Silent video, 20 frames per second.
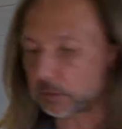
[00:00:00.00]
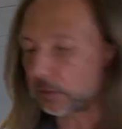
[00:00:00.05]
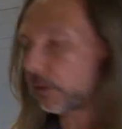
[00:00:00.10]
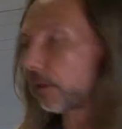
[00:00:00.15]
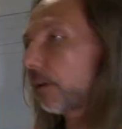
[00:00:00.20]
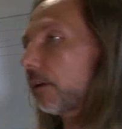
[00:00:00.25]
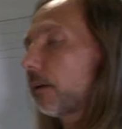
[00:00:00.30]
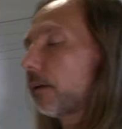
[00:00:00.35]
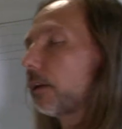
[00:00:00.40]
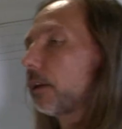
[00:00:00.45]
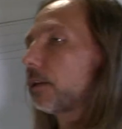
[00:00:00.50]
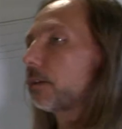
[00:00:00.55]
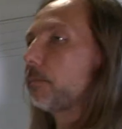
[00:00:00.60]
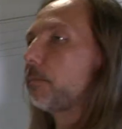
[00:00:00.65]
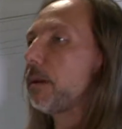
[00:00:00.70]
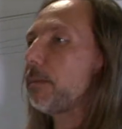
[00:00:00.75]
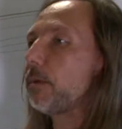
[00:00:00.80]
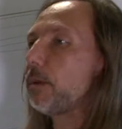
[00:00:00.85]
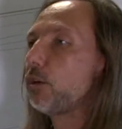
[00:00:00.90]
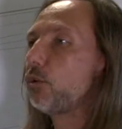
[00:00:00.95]
is
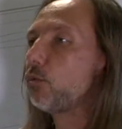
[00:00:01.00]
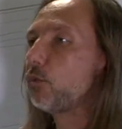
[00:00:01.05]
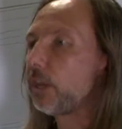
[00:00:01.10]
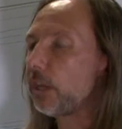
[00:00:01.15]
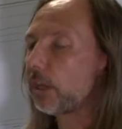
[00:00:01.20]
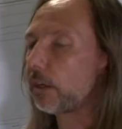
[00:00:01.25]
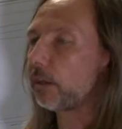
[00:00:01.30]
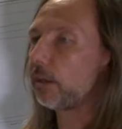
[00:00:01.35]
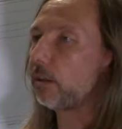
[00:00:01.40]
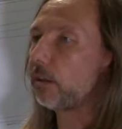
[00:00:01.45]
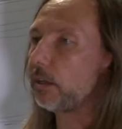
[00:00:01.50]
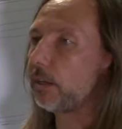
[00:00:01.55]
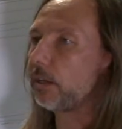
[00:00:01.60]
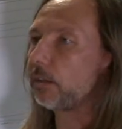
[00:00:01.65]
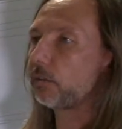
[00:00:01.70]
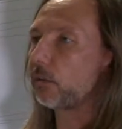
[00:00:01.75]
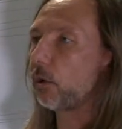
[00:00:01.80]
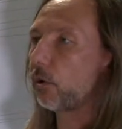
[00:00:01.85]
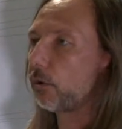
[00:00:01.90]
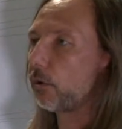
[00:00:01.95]
maybe unique in
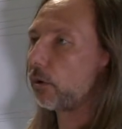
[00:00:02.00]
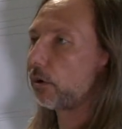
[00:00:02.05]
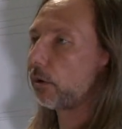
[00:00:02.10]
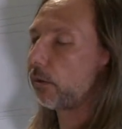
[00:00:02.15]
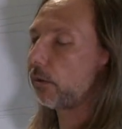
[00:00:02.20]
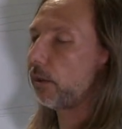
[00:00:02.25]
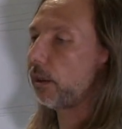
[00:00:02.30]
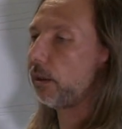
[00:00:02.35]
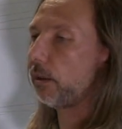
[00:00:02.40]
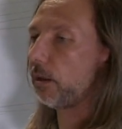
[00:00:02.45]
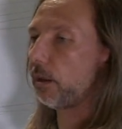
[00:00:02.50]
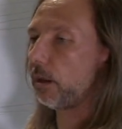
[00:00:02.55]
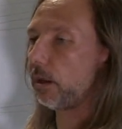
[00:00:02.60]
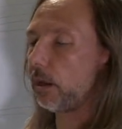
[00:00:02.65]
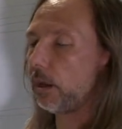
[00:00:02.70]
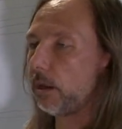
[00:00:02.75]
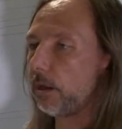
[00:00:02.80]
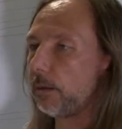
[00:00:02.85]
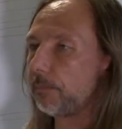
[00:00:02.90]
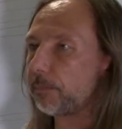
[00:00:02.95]
these other than
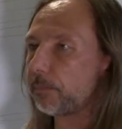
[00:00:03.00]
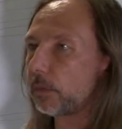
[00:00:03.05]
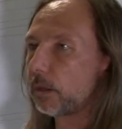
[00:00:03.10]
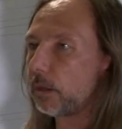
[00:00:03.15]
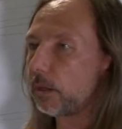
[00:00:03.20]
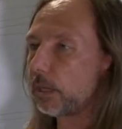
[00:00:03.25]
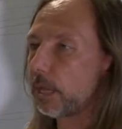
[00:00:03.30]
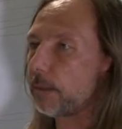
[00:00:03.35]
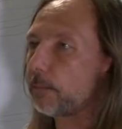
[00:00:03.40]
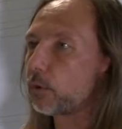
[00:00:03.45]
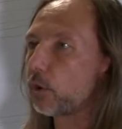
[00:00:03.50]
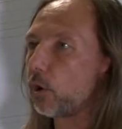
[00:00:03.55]
um, game